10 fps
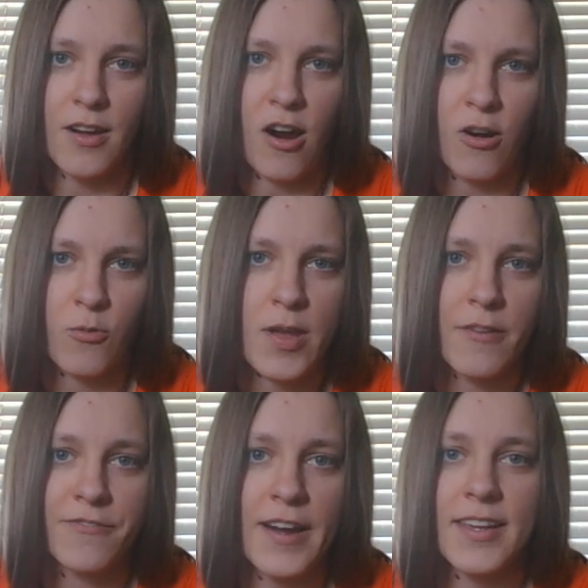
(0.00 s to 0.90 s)
Our way of
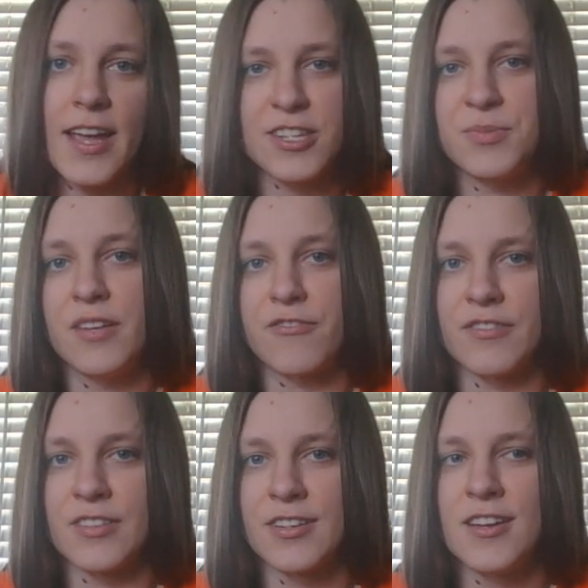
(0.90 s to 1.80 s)
fighting has to be
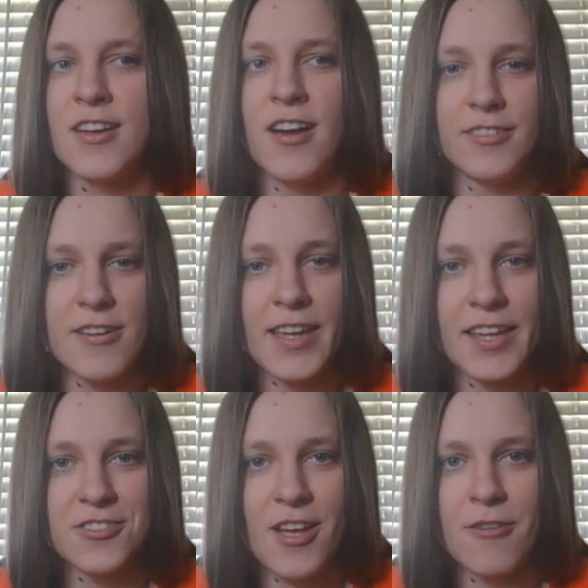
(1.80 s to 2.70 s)
different. Another
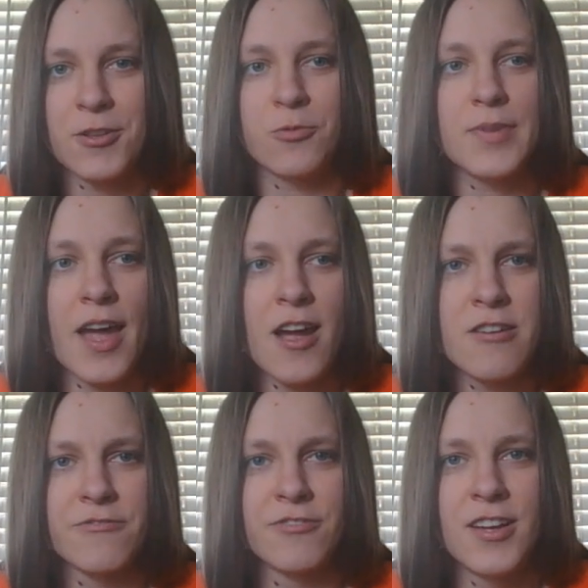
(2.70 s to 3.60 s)
case scenario, we
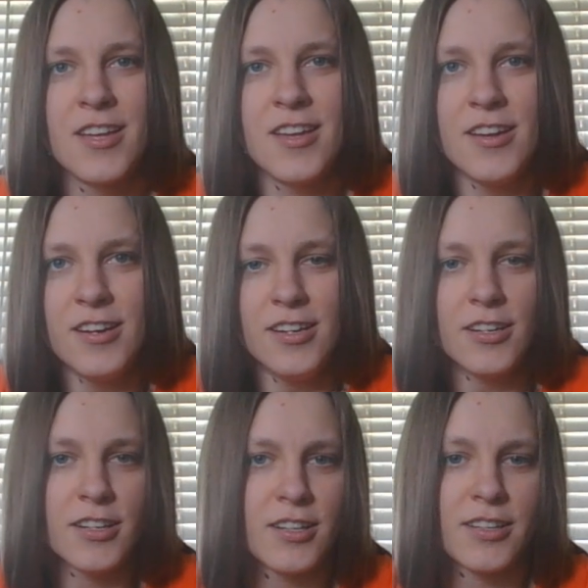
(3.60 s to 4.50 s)
have
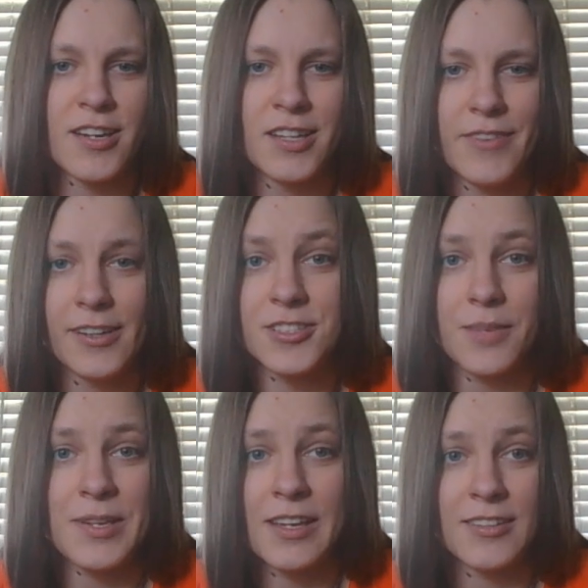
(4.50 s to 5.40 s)
invaders
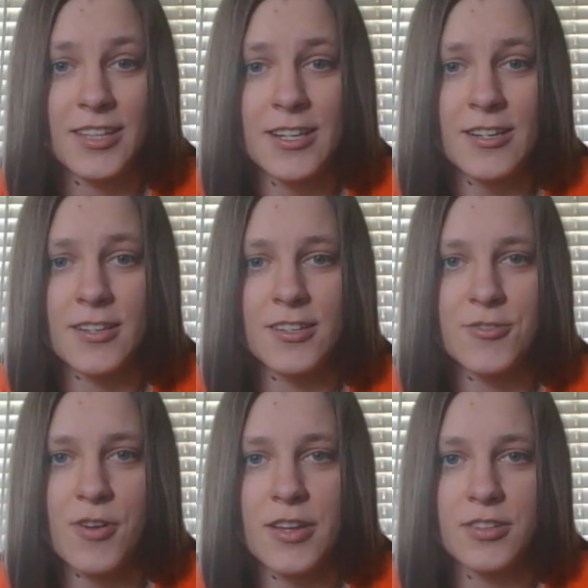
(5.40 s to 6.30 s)
coming in here
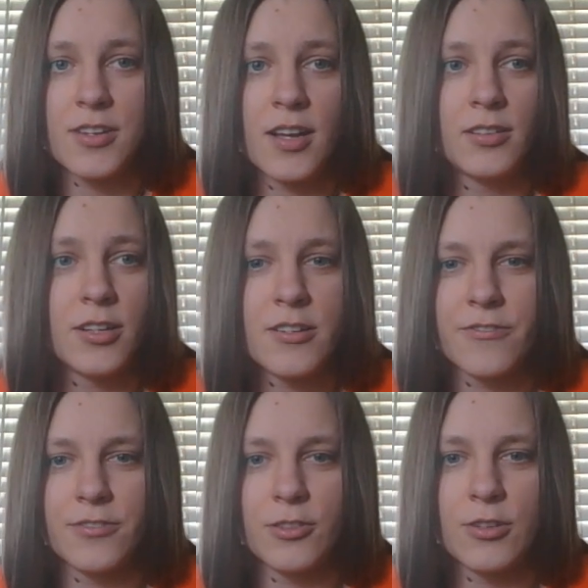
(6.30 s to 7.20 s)
trying to kill
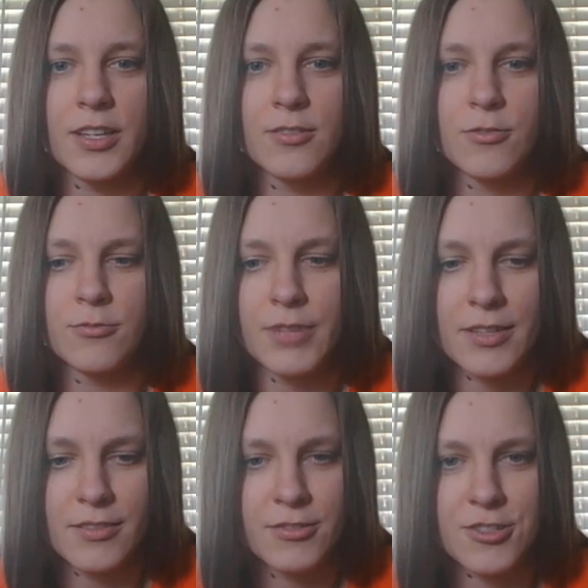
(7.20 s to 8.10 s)
Earth, or like, you know,
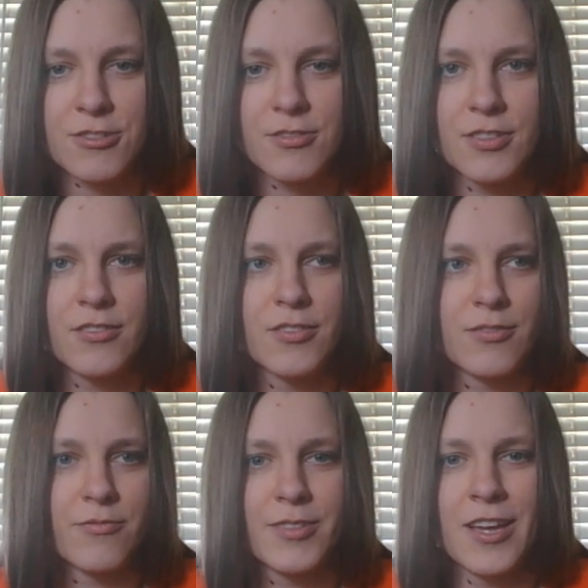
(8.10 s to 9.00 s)
like just
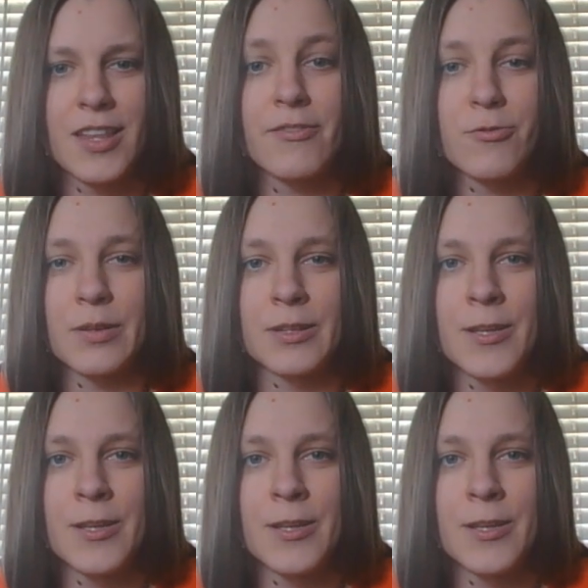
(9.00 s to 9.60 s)
kill everyone.